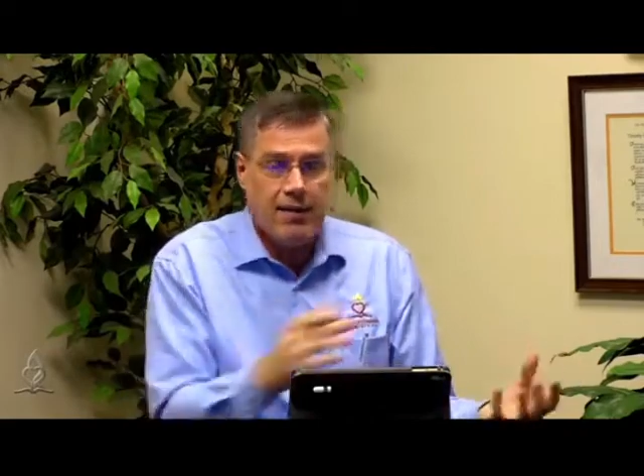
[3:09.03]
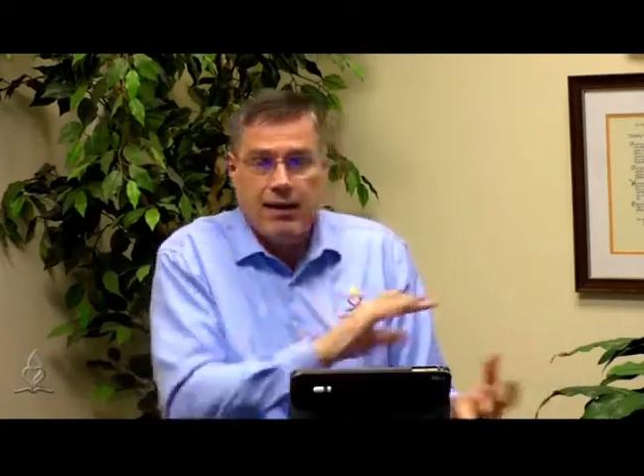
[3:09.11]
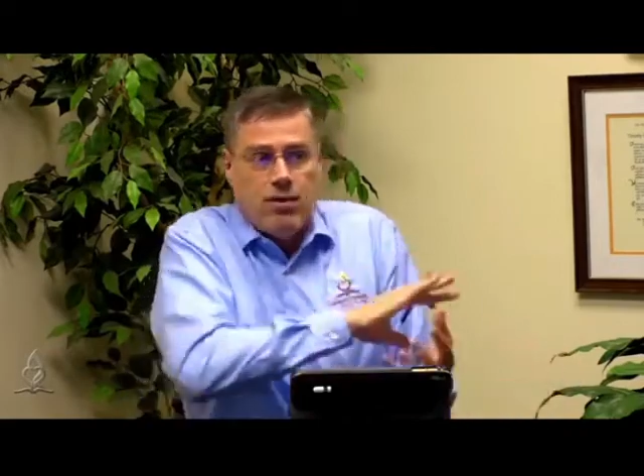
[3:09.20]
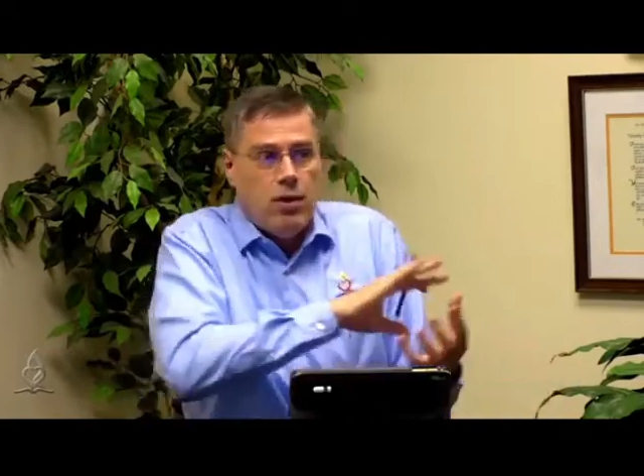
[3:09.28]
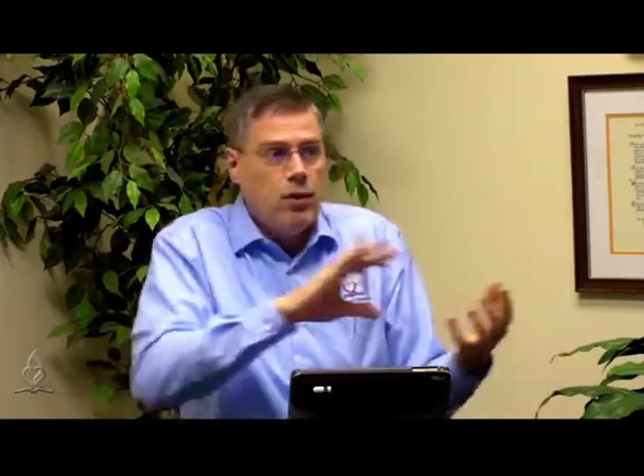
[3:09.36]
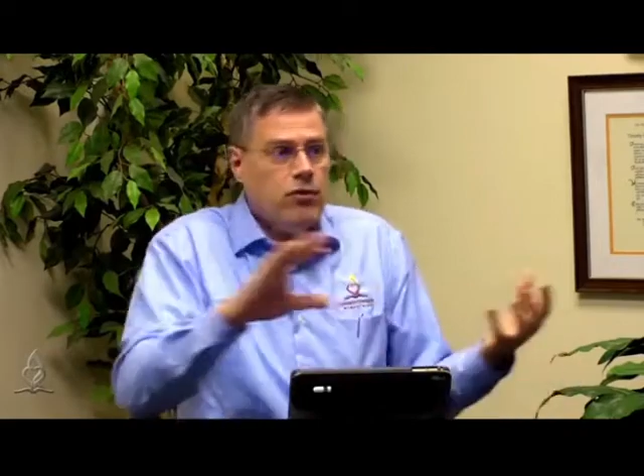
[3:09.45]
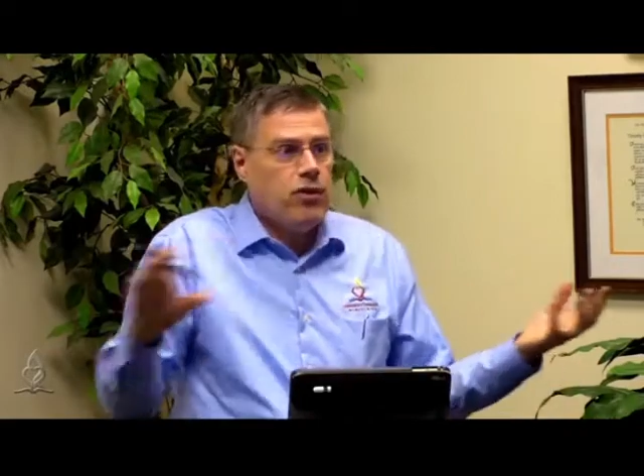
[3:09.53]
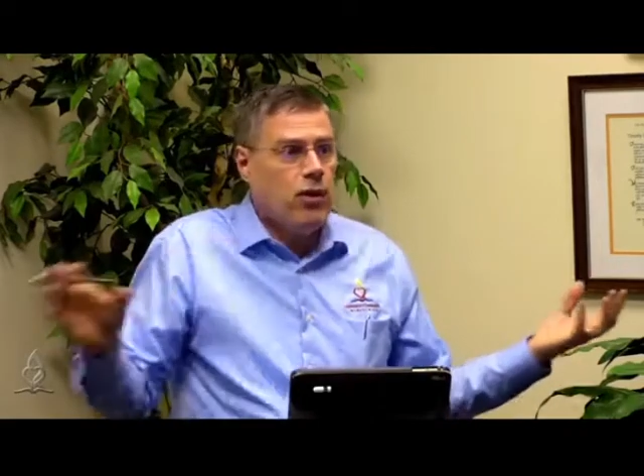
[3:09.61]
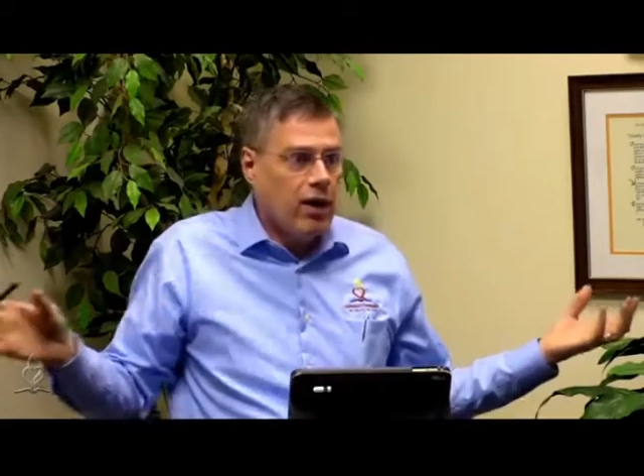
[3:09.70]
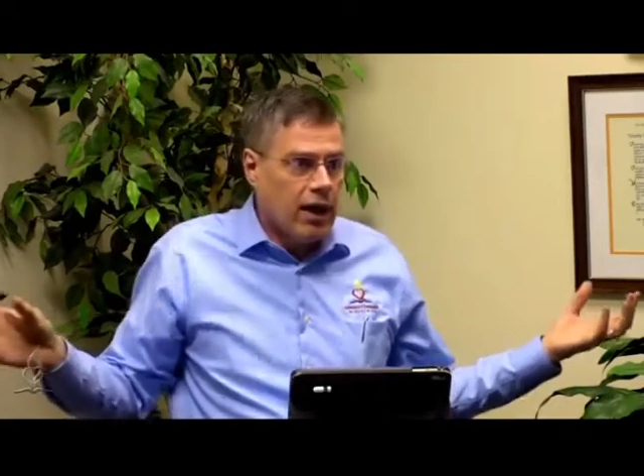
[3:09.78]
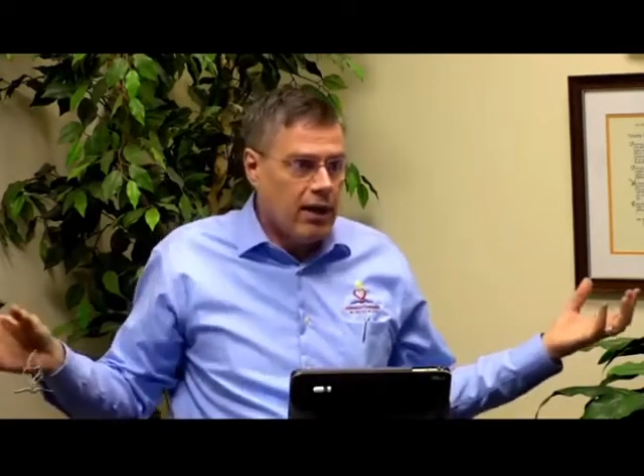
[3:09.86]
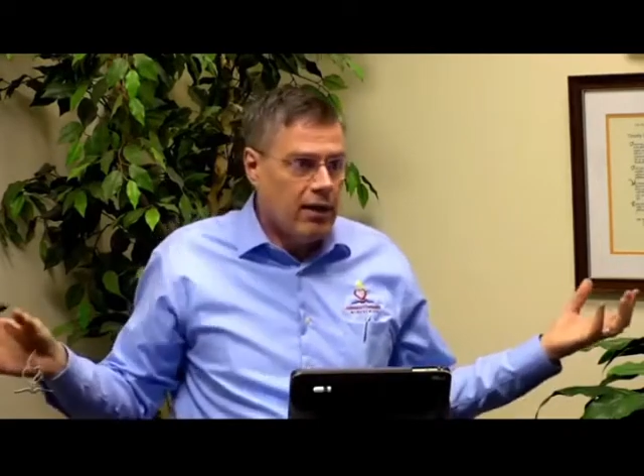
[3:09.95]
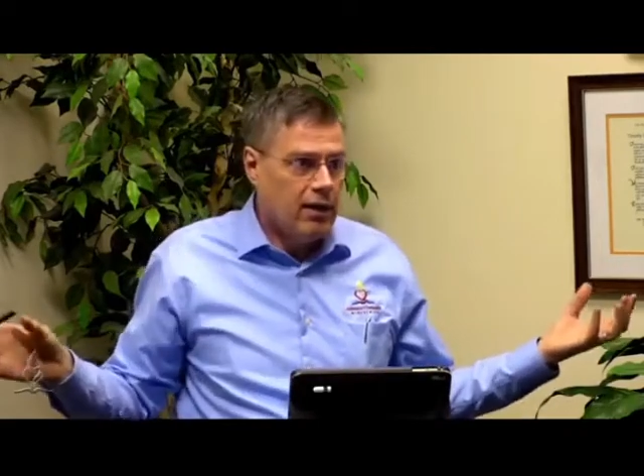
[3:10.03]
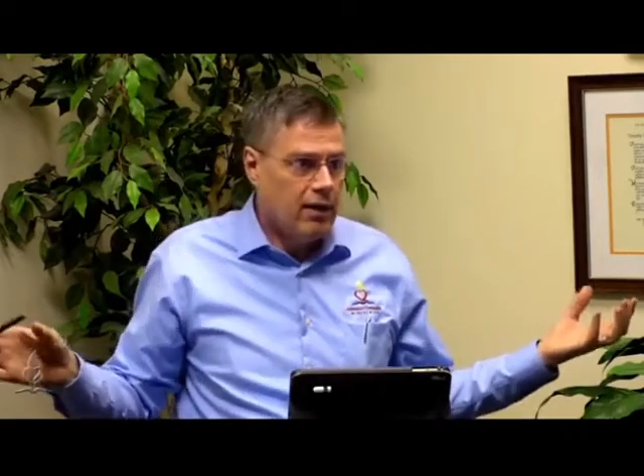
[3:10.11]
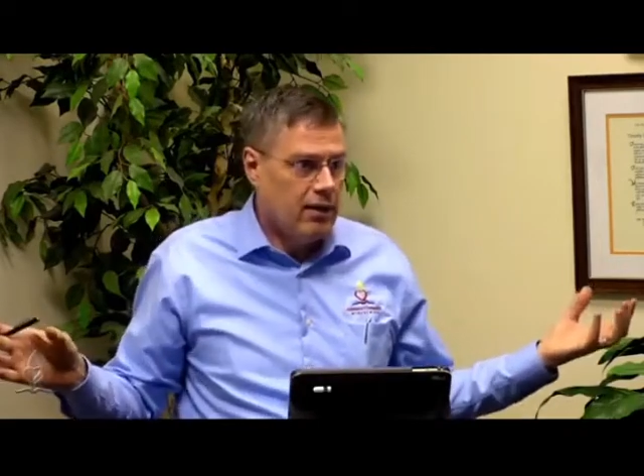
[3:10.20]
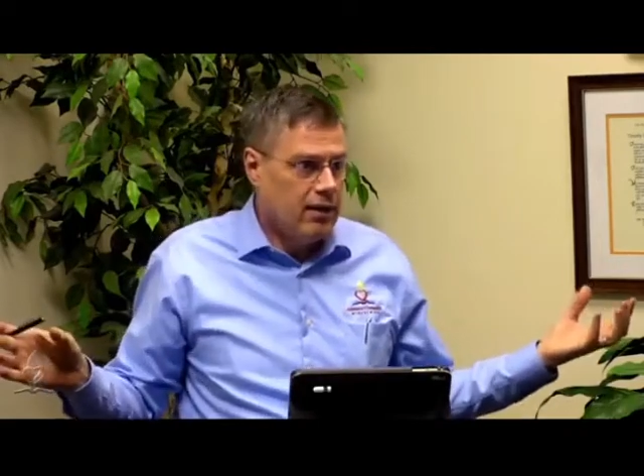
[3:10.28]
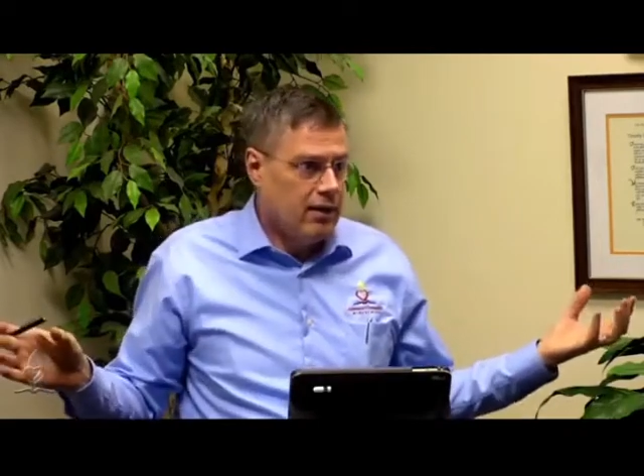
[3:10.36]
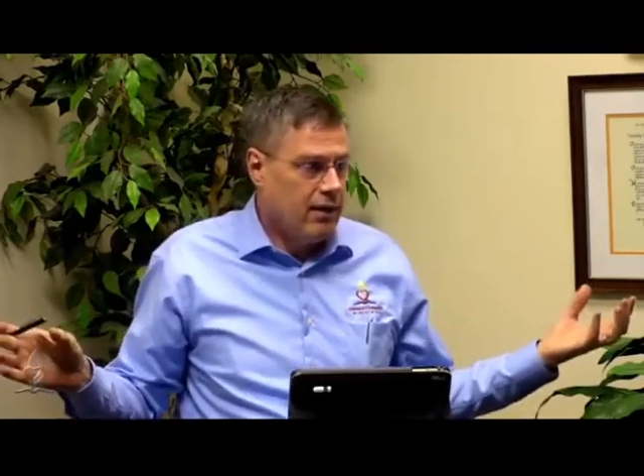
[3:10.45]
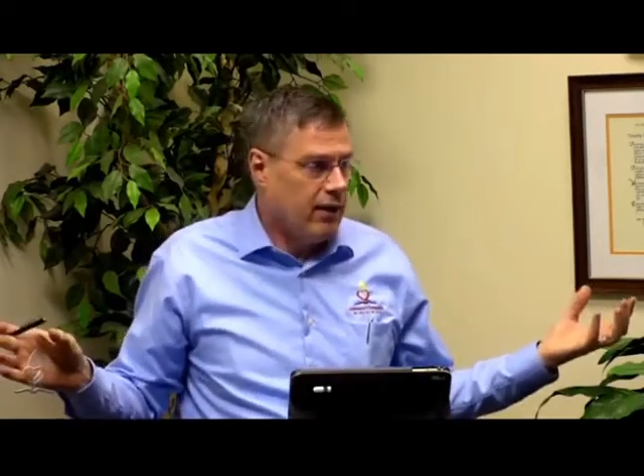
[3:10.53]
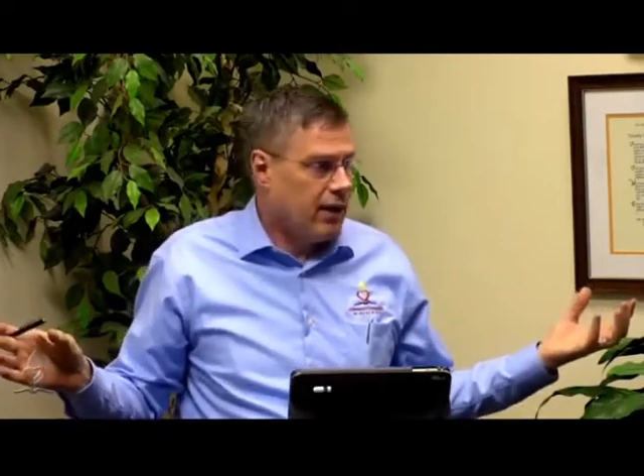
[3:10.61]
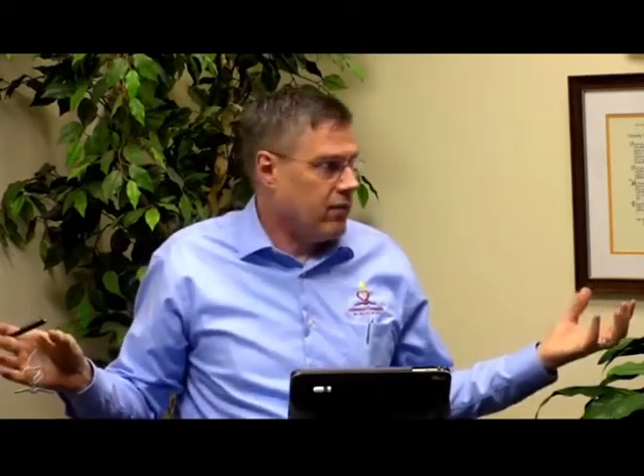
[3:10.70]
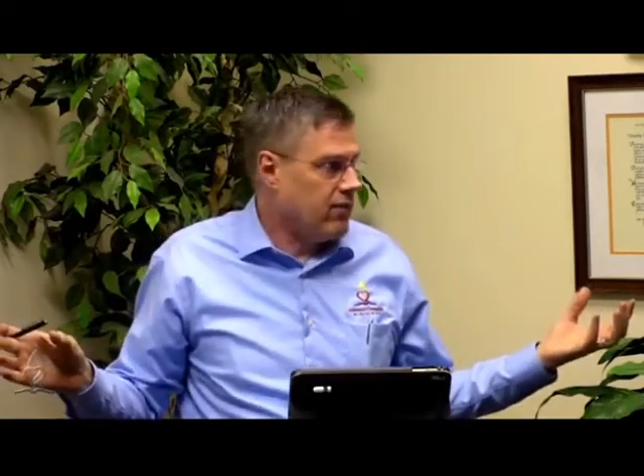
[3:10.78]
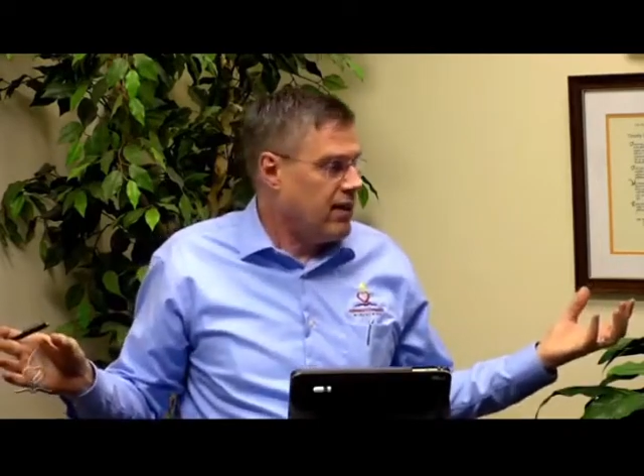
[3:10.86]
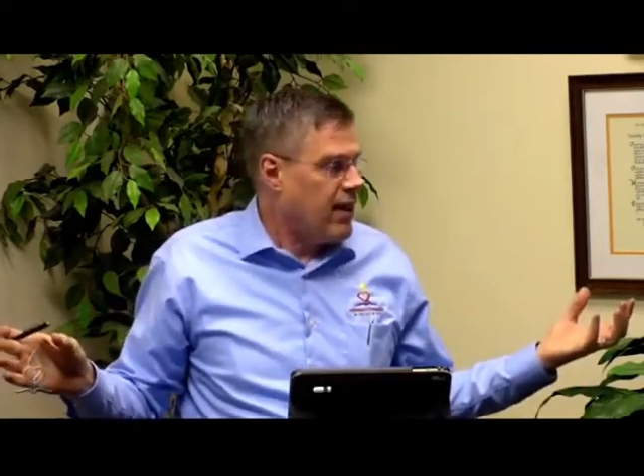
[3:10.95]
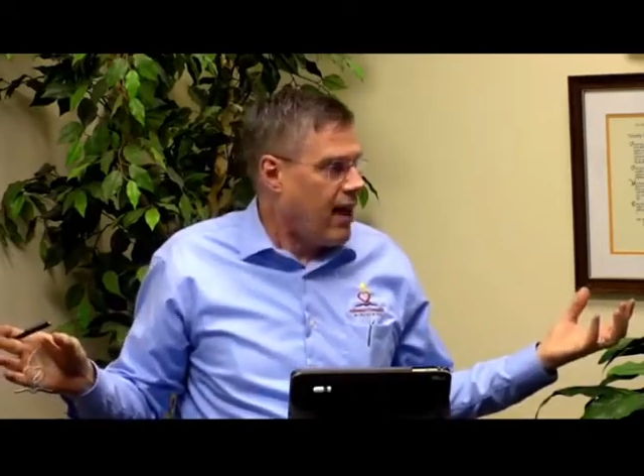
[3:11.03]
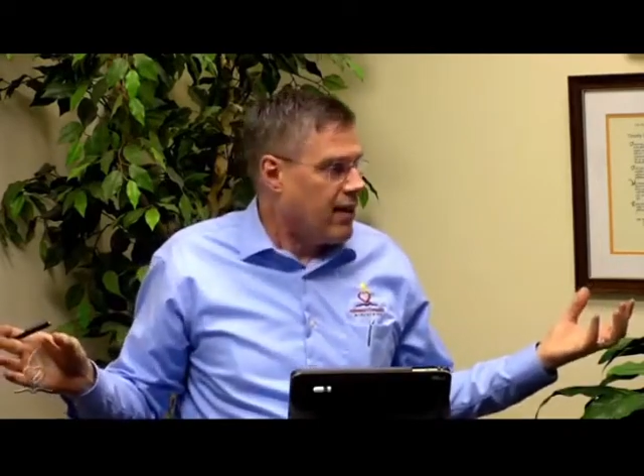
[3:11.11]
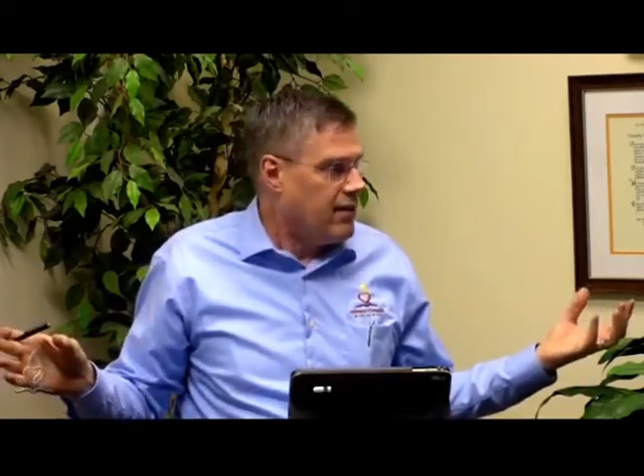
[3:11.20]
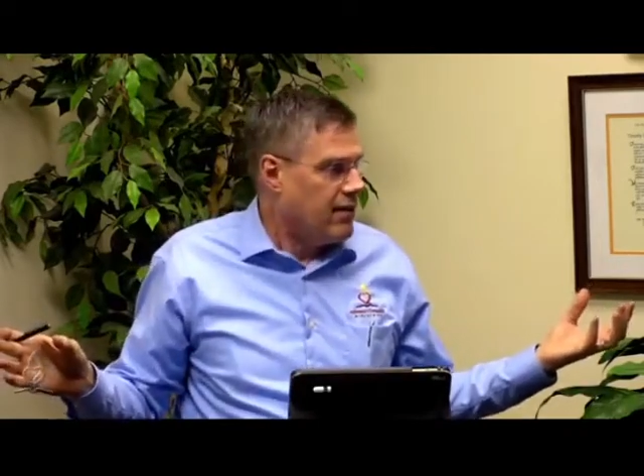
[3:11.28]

That's the whole story. They don't see that.